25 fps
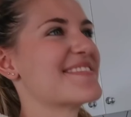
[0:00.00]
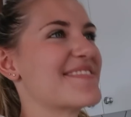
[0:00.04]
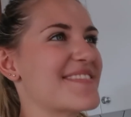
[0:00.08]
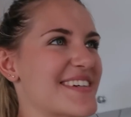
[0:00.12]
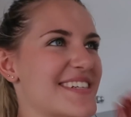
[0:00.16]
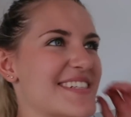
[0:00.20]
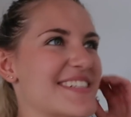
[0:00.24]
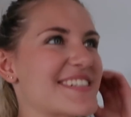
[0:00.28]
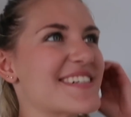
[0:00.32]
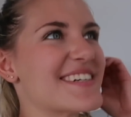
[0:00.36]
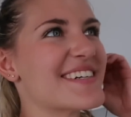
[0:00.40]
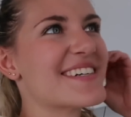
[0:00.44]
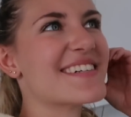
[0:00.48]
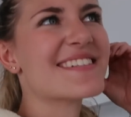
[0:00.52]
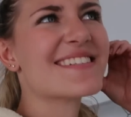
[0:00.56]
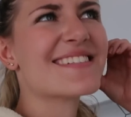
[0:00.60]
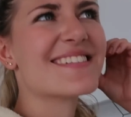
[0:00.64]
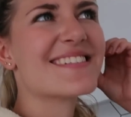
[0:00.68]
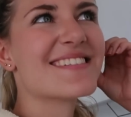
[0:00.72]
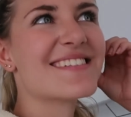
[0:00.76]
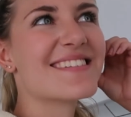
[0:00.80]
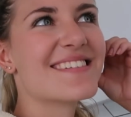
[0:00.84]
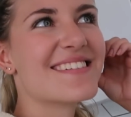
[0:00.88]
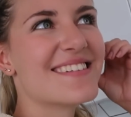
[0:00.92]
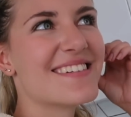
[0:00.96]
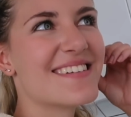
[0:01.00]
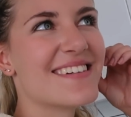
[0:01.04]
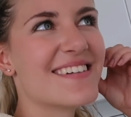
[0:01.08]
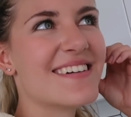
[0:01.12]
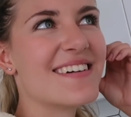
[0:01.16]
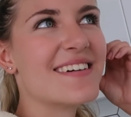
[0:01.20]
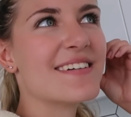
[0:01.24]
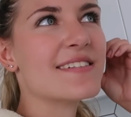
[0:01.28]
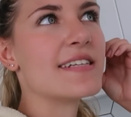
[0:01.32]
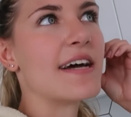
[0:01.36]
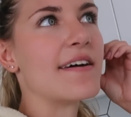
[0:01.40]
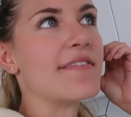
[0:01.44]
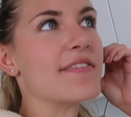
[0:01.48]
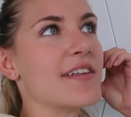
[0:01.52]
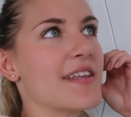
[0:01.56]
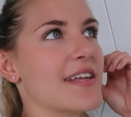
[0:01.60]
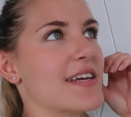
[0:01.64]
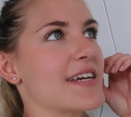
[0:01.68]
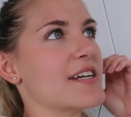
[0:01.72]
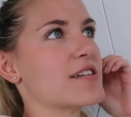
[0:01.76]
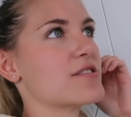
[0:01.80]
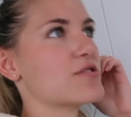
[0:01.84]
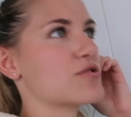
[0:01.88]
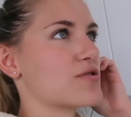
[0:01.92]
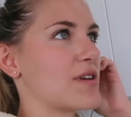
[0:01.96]
What is yours?
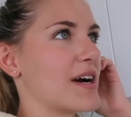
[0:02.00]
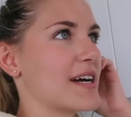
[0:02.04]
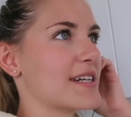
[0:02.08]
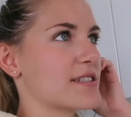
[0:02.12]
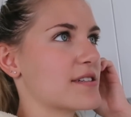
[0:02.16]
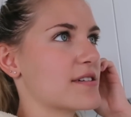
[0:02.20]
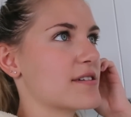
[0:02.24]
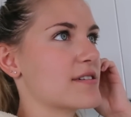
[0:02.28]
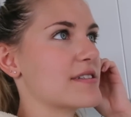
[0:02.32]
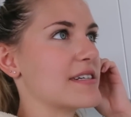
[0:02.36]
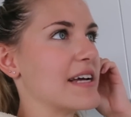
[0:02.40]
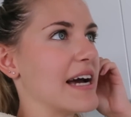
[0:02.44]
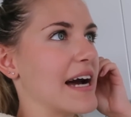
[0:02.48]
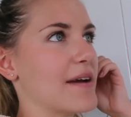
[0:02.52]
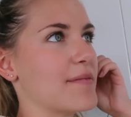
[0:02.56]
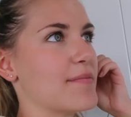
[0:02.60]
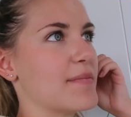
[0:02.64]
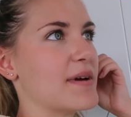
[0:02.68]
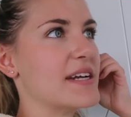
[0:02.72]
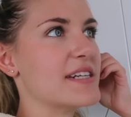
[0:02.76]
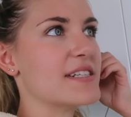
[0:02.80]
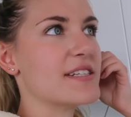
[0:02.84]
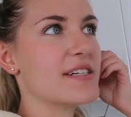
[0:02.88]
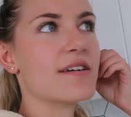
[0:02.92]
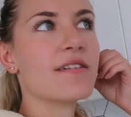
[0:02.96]
Definitely your dresser your dad made you.